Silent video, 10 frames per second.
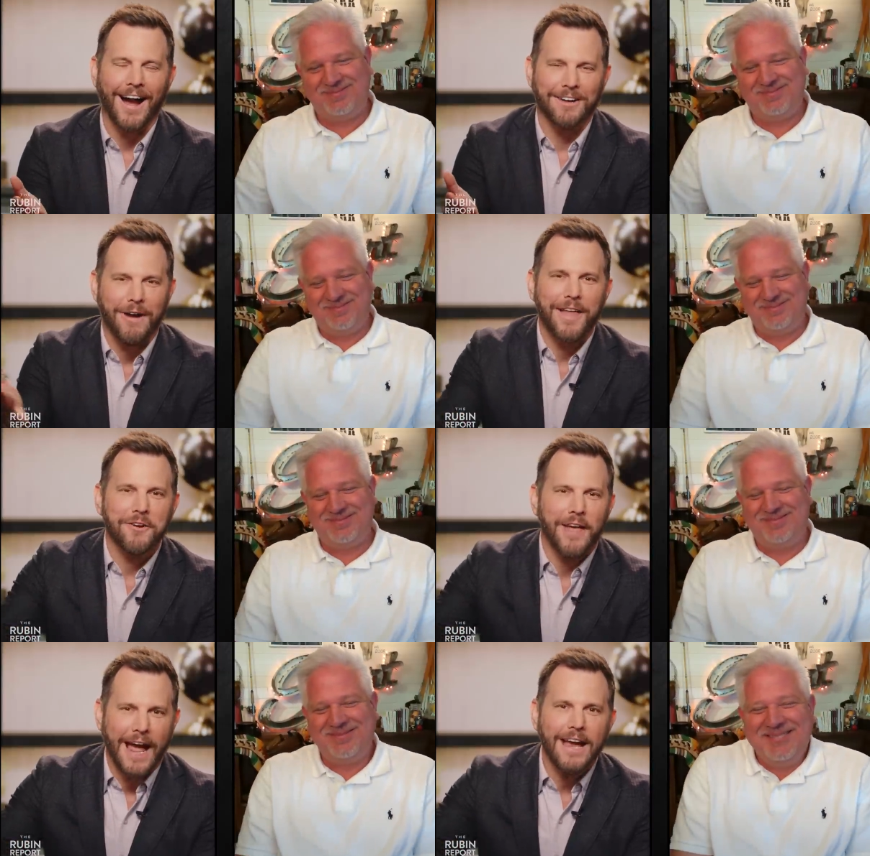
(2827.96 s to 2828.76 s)
Speaker 1: I'd
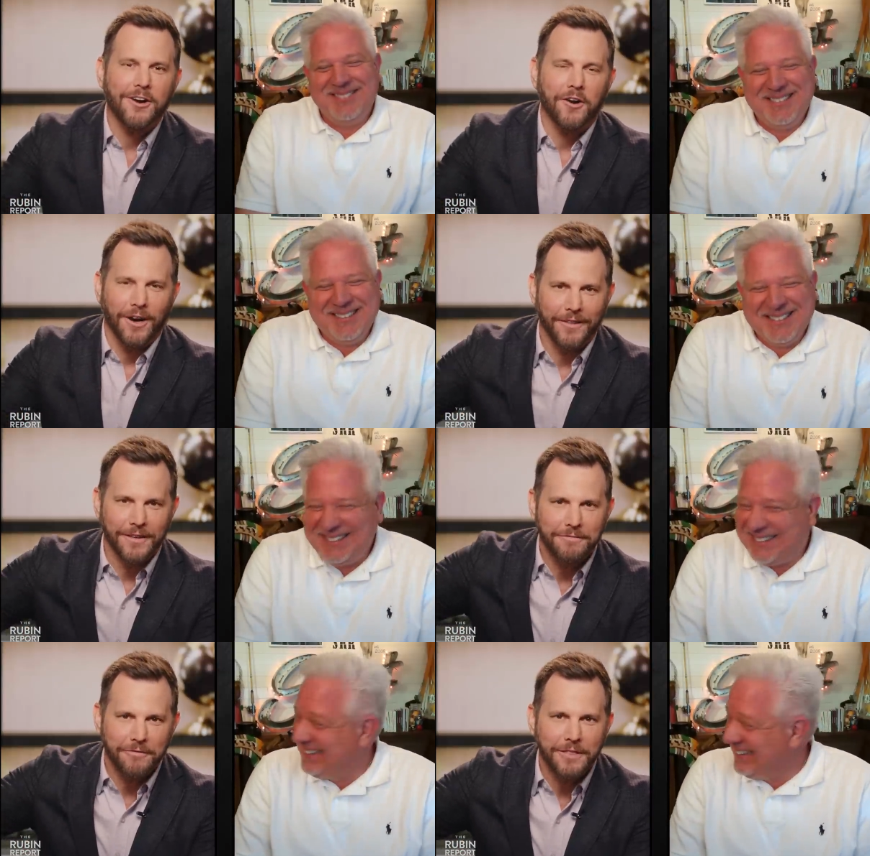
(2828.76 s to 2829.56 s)
rather the acre on
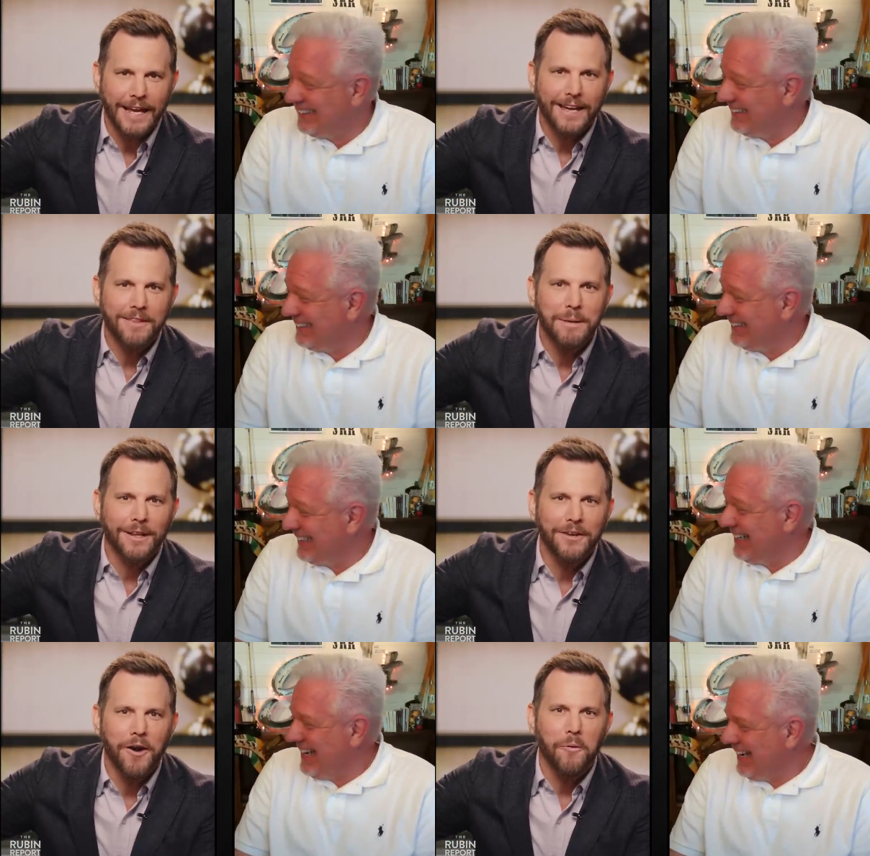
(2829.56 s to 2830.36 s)
the thing in the
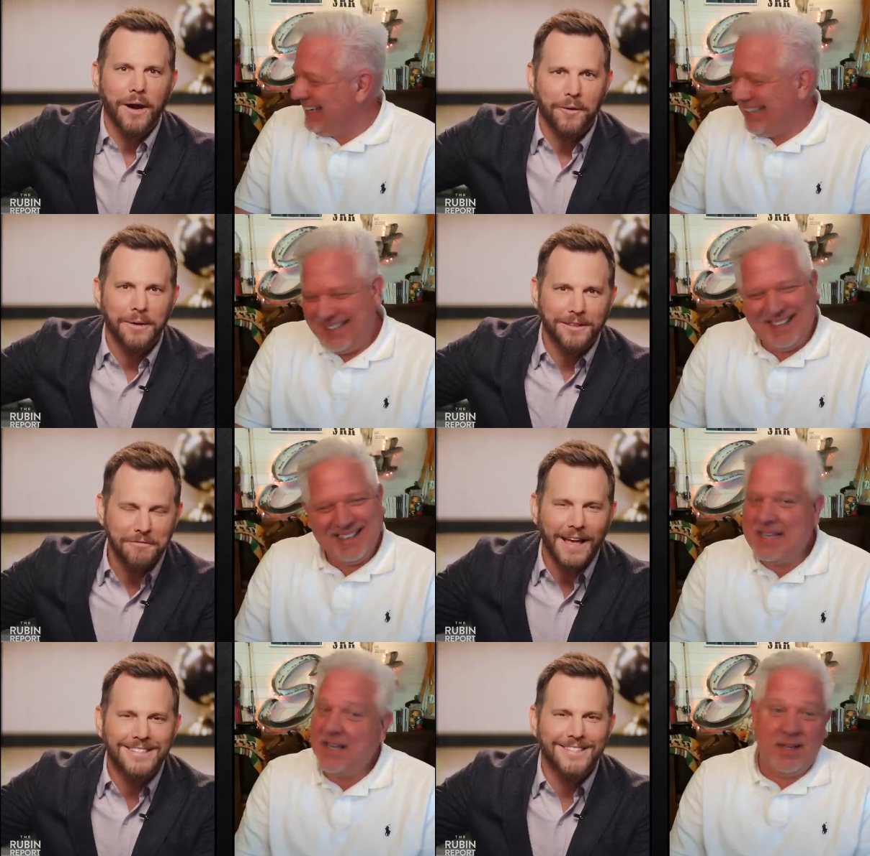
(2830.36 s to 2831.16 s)
middle of nowhere with the
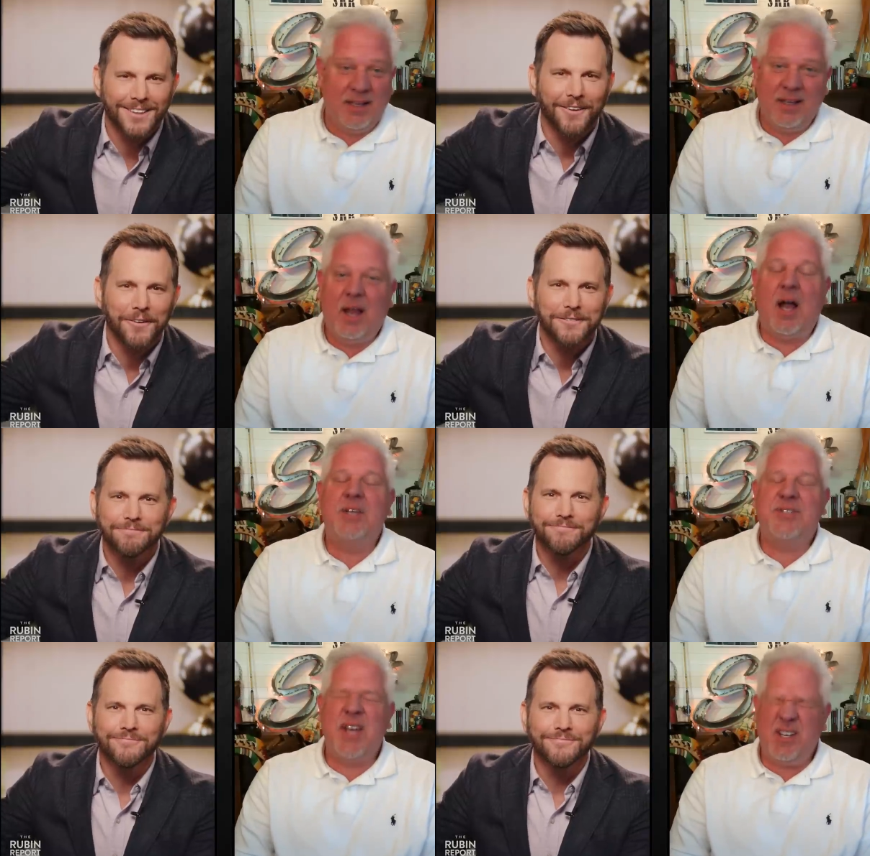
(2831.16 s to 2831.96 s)
fence and the whole.
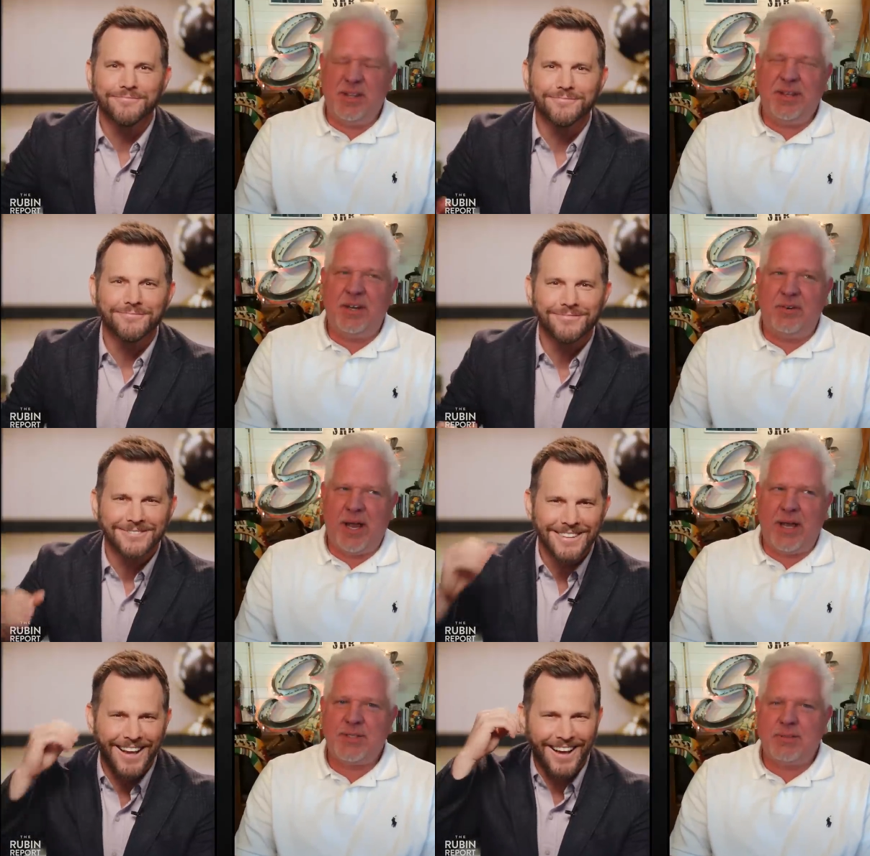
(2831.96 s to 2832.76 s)
Speaker 2: I'll send you the
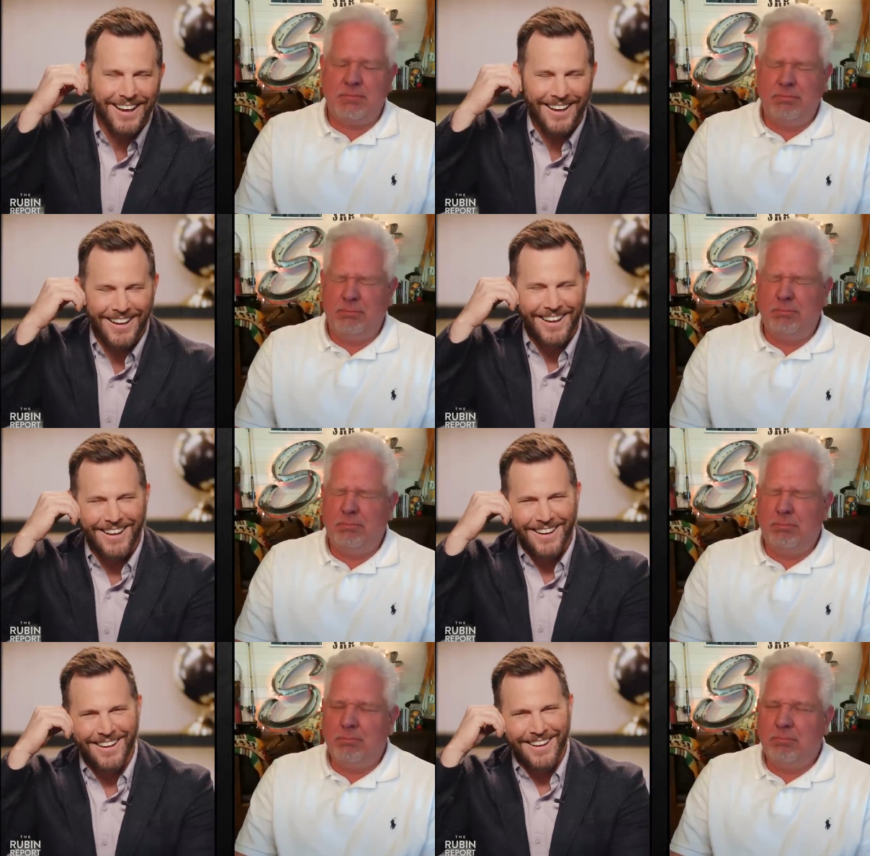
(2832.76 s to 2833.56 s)
address.
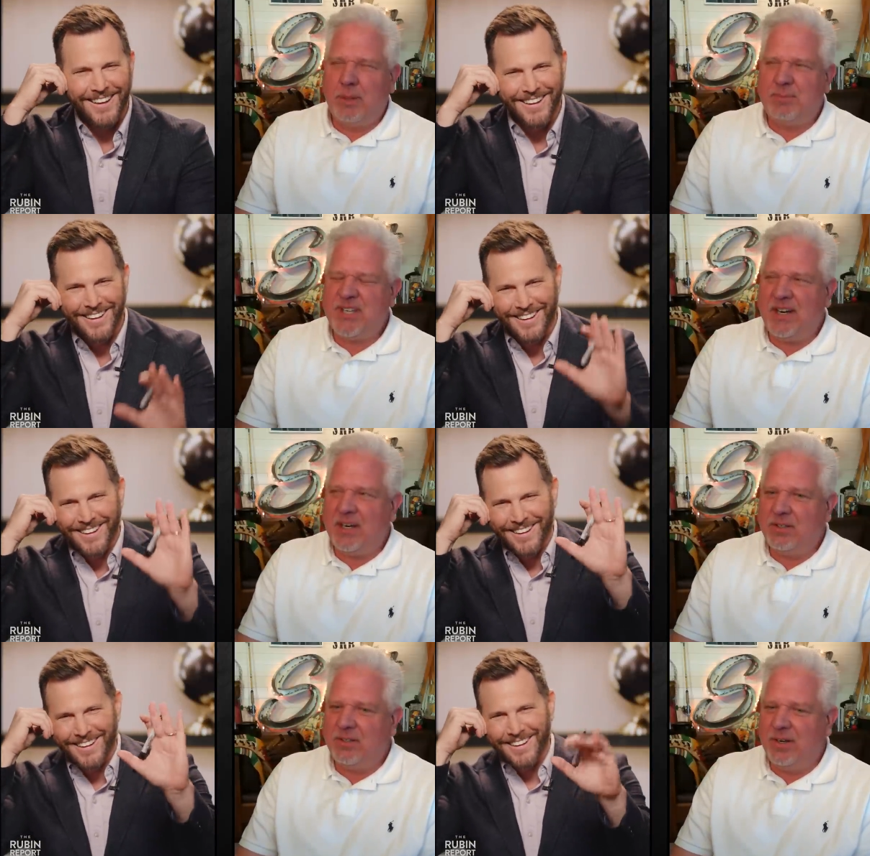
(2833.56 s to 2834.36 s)
I'm sending
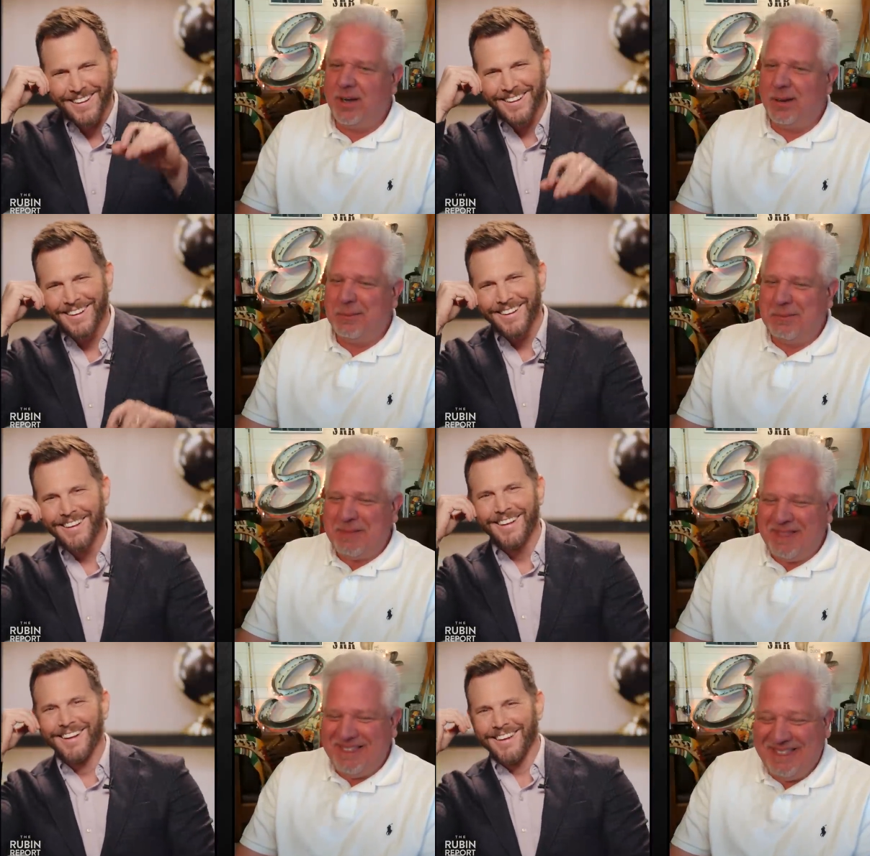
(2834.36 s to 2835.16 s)
it to you now.
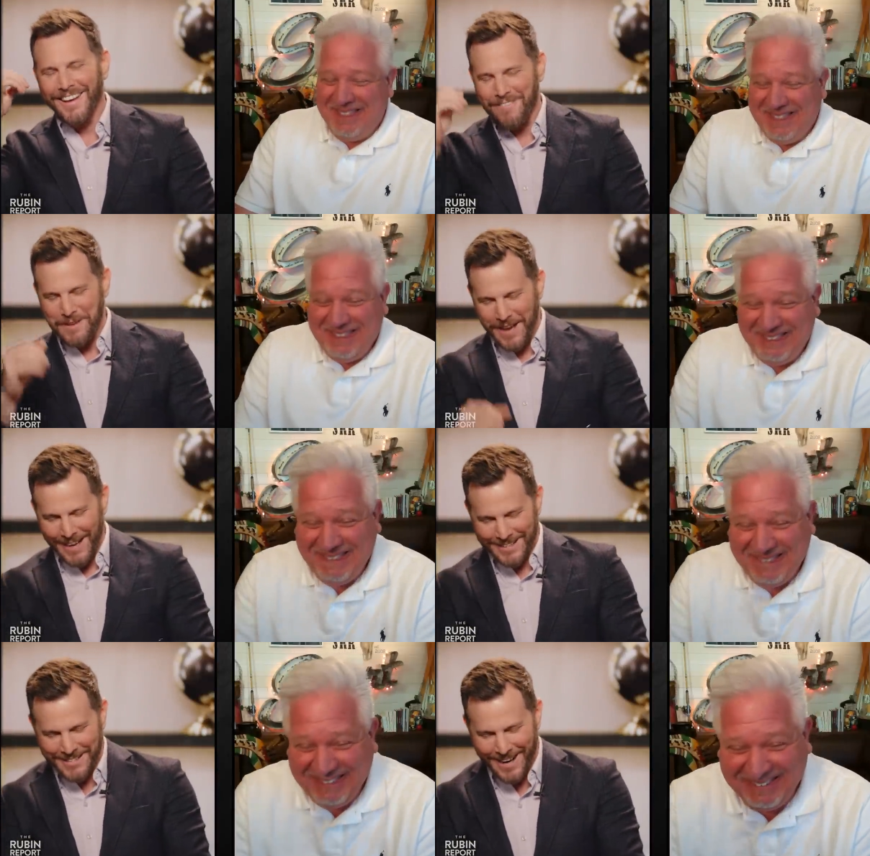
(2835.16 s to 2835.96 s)
Speaker 1: Love you,
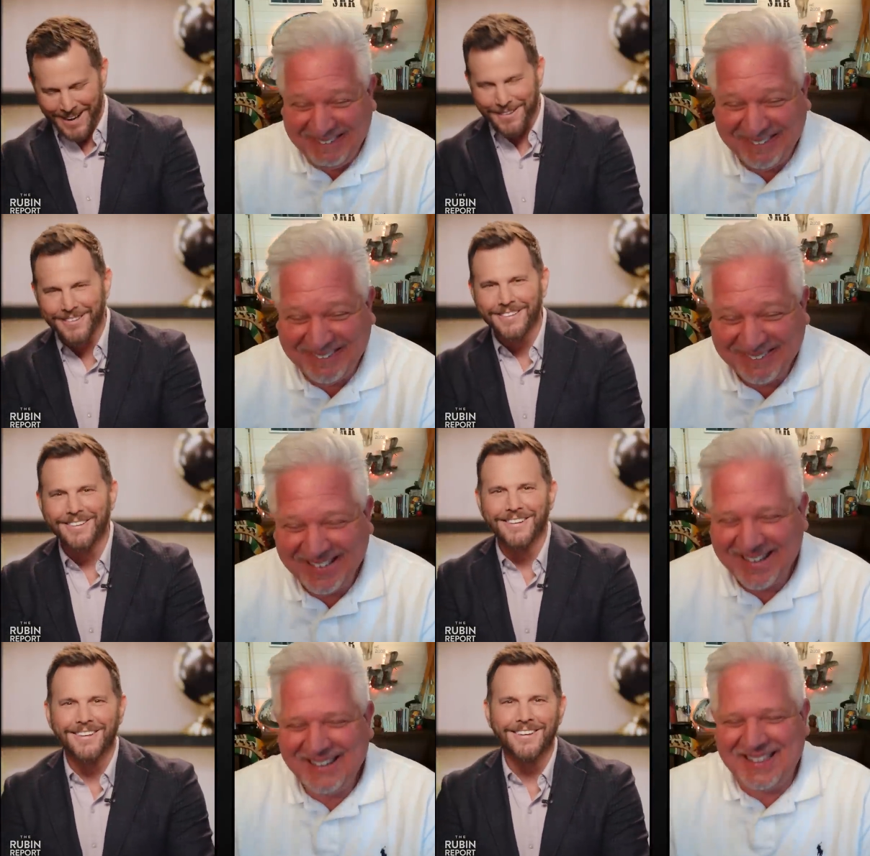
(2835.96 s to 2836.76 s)
man. Ciao.
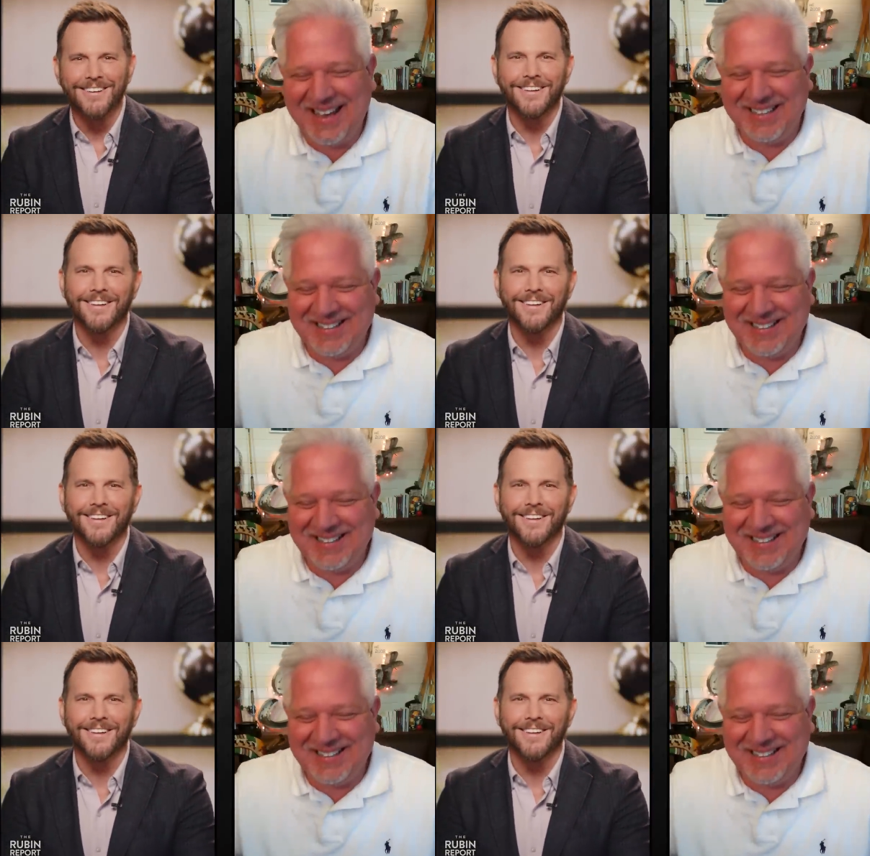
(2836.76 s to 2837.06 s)
Speaker 2: Thanks,